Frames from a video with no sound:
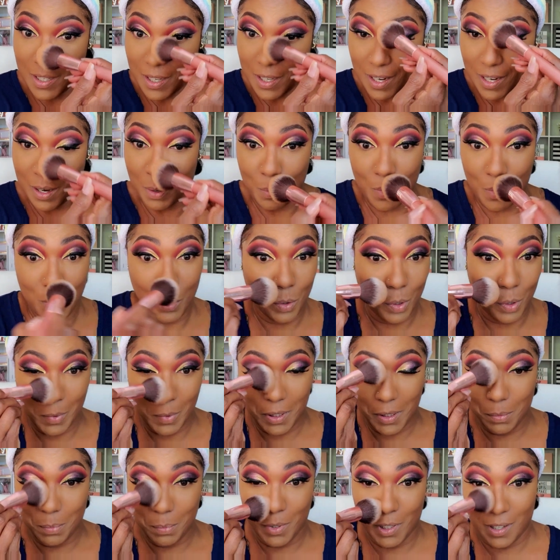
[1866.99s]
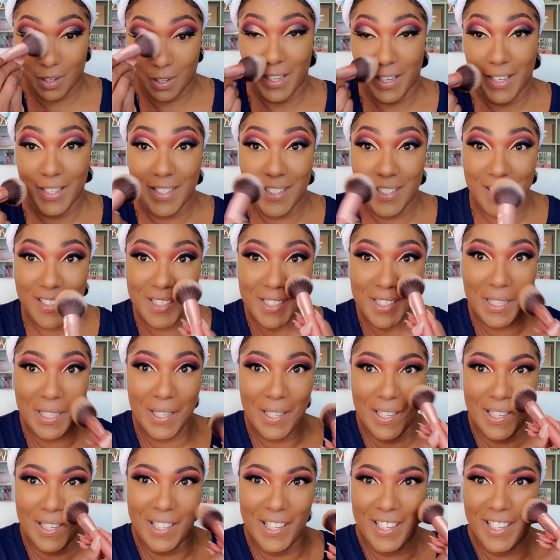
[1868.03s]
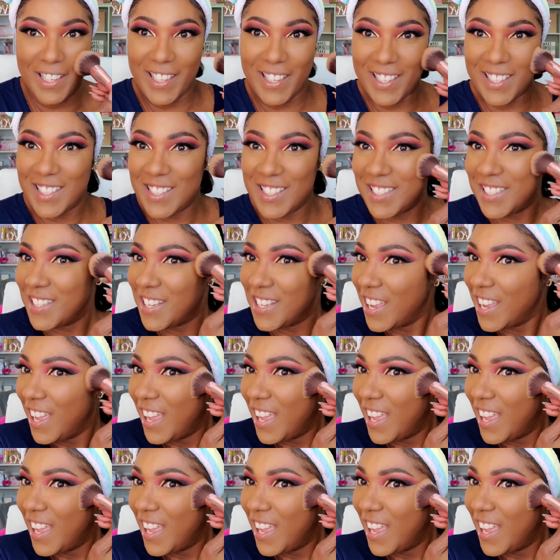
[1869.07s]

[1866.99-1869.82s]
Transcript: that I would normally bronze because